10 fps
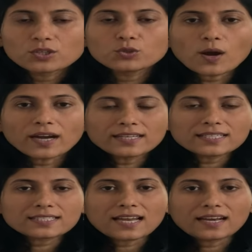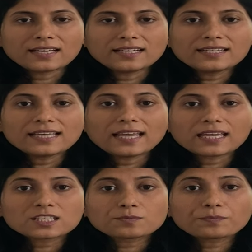you understand it
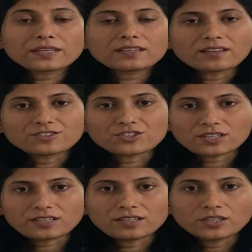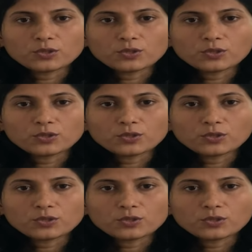experientially.